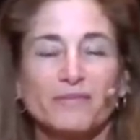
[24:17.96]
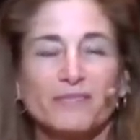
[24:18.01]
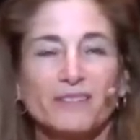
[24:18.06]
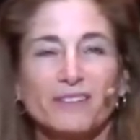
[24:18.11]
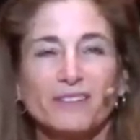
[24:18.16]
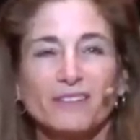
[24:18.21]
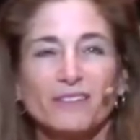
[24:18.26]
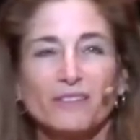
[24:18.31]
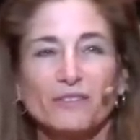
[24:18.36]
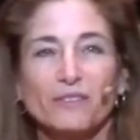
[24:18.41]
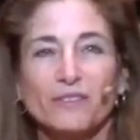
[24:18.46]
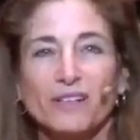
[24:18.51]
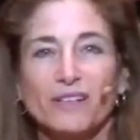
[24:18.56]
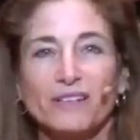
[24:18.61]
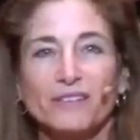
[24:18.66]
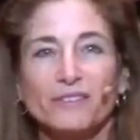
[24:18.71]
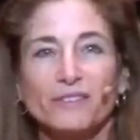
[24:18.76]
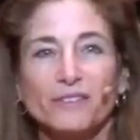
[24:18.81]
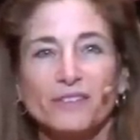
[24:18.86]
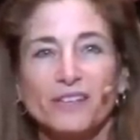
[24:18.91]
you know,
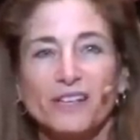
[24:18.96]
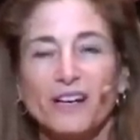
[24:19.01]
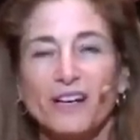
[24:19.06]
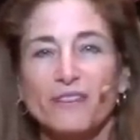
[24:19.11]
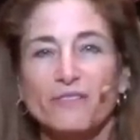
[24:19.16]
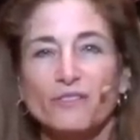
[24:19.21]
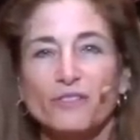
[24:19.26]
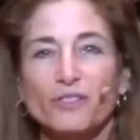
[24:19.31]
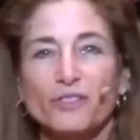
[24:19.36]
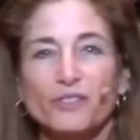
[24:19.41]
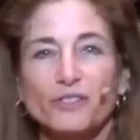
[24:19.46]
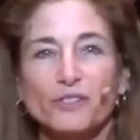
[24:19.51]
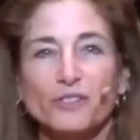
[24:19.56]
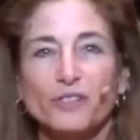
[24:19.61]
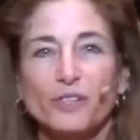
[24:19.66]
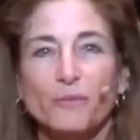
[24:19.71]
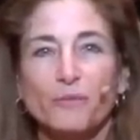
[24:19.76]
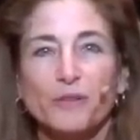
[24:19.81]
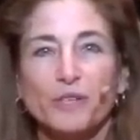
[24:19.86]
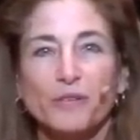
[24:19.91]
under the covers, or
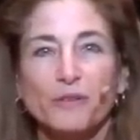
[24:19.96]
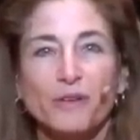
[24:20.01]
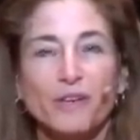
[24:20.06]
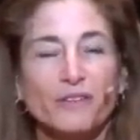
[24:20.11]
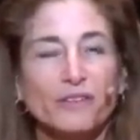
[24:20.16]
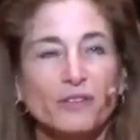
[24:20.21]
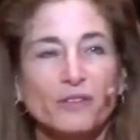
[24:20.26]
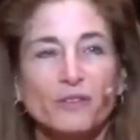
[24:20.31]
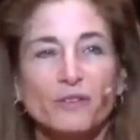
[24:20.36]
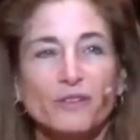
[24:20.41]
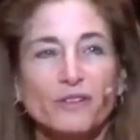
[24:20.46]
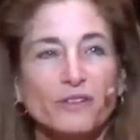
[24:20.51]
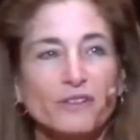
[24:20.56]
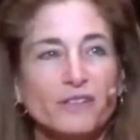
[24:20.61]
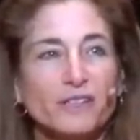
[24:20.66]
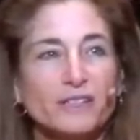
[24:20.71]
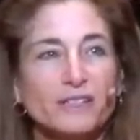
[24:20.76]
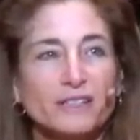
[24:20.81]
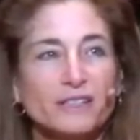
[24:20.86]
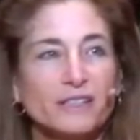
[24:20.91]
something around the corner
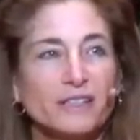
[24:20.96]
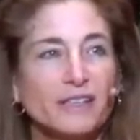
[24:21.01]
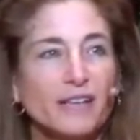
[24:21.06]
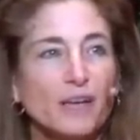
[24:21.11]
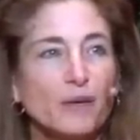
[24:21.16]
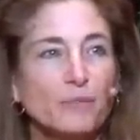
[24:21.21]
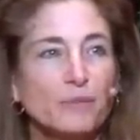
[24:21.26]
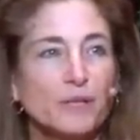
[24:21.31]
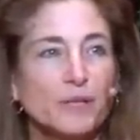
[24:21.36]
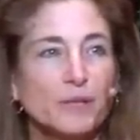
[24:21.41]
that's going to get